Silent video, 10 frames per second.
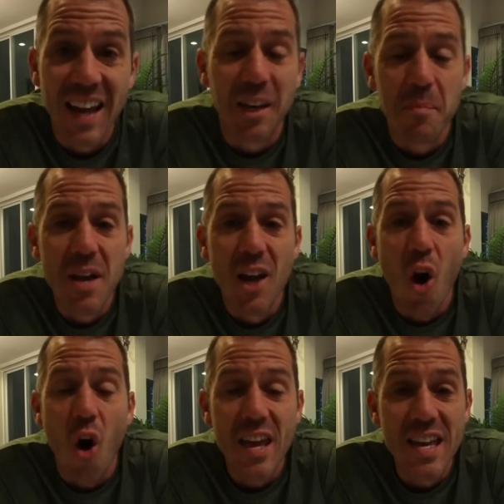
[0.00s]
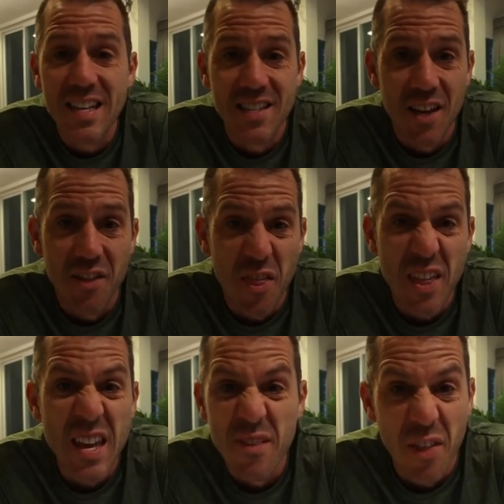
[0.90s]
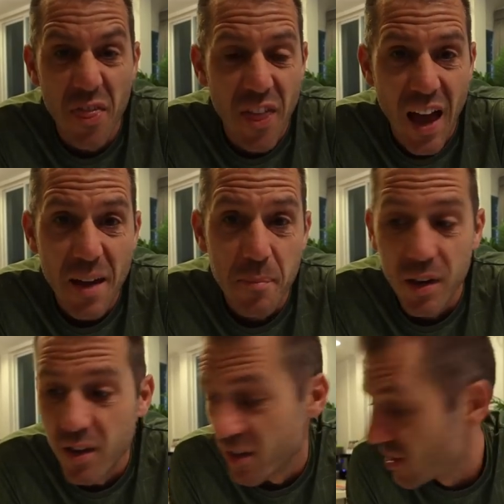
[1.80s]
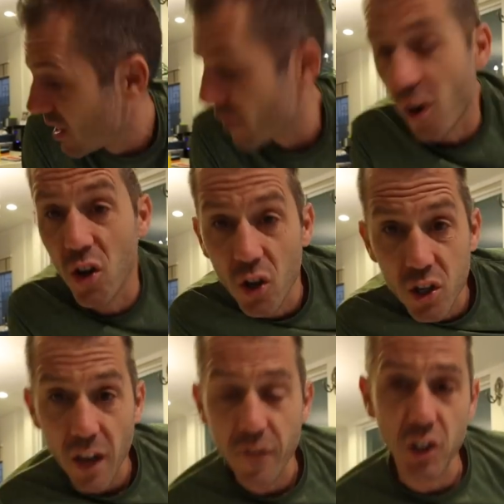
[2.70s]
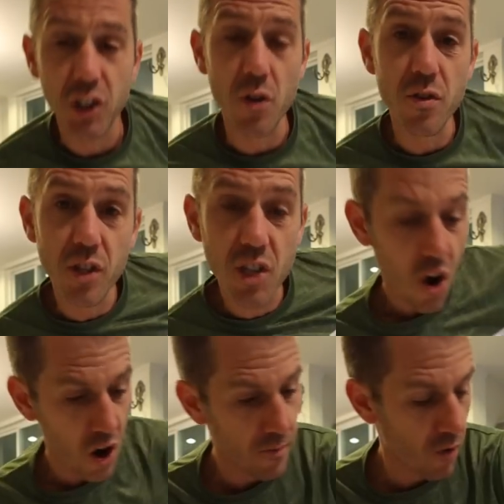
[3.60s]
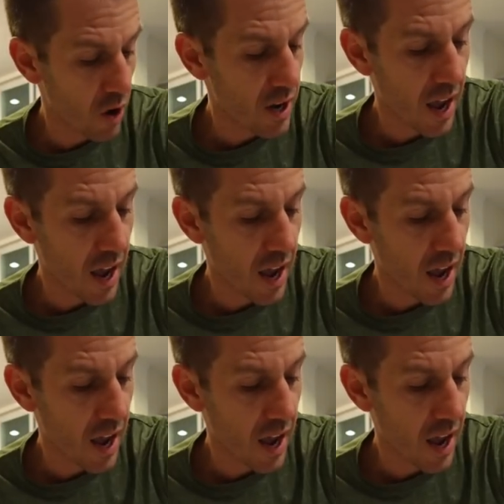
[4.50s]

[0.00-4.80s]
it can be a lot easier than even that, because if I show you the time right